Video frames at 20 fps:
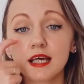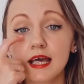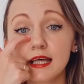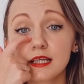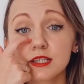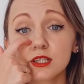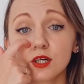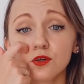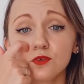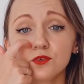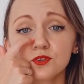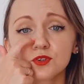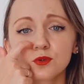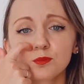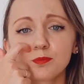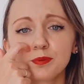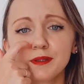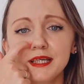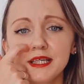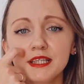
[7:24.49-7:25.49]
and also
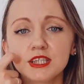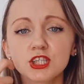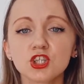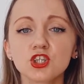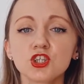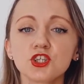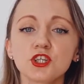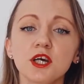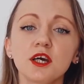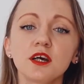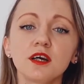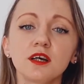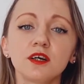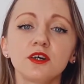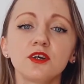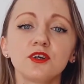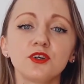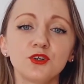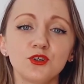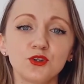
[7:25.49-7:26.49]
please
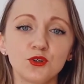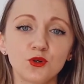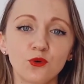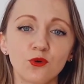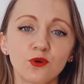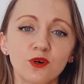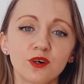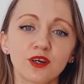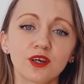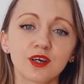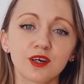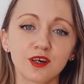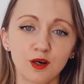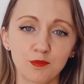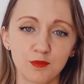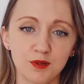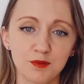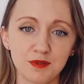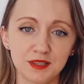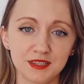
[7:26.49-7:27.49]
share your
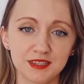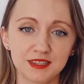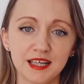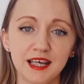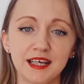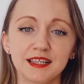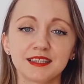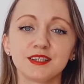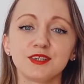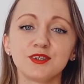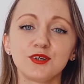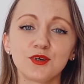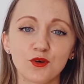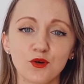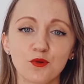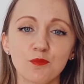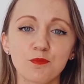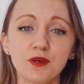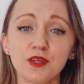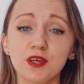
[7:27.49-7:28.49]
common mistakes in your
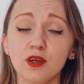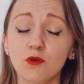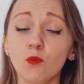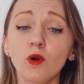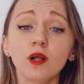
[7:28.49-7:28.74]
opinion.